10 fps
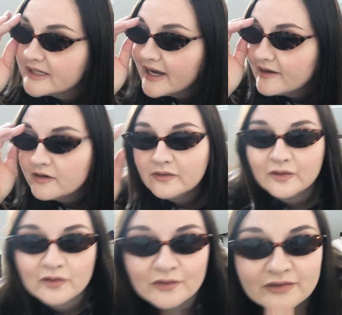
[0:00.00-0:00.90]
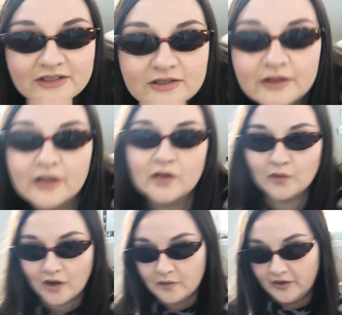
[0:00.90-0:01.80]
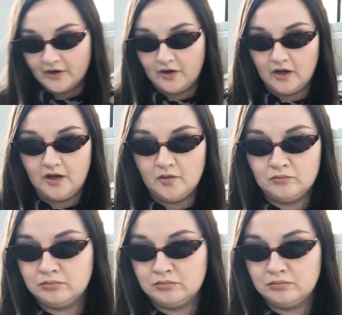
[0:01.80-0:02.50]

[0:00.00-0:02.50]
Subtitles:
I don't know if these look cute on me or not.